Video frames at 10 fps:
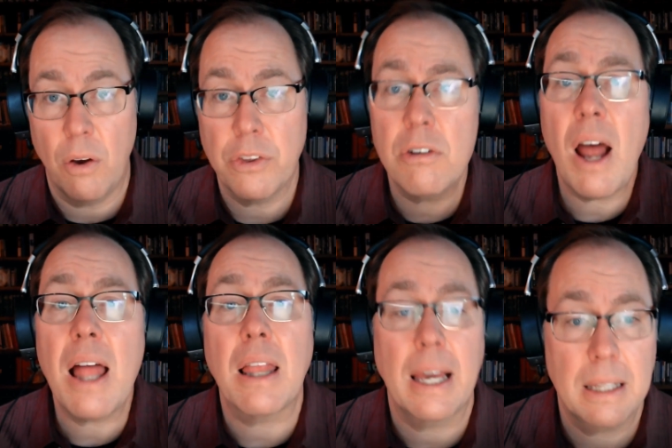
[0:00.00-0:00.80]
They're
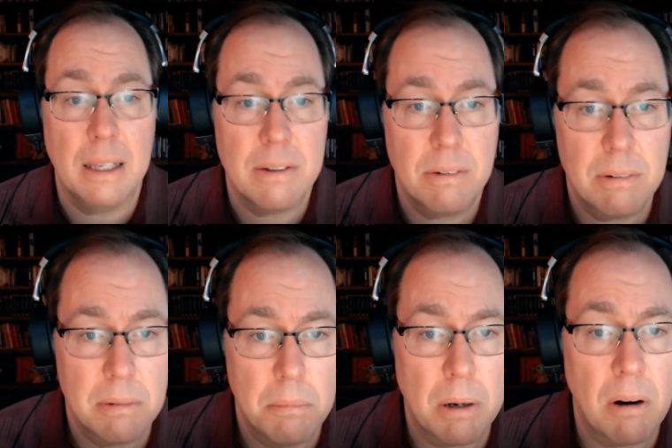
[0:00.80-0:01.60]
not like this,
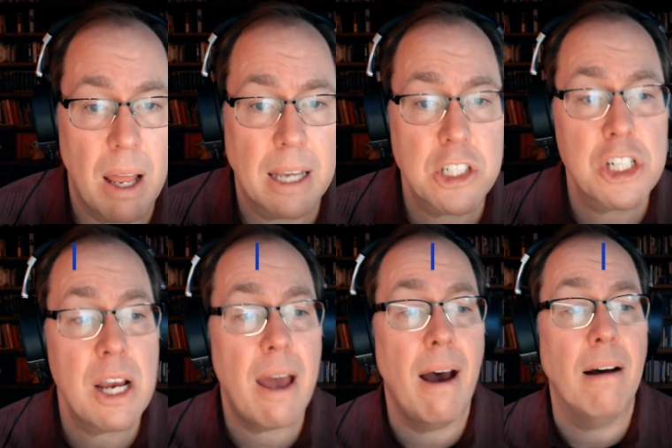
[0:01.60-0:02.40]
but are like
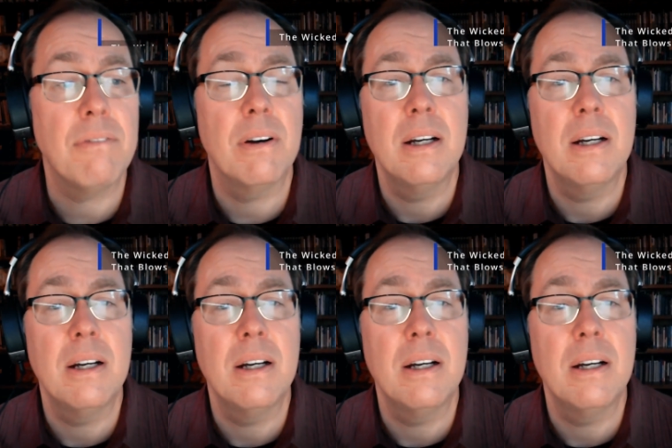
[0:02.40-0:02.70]
chaff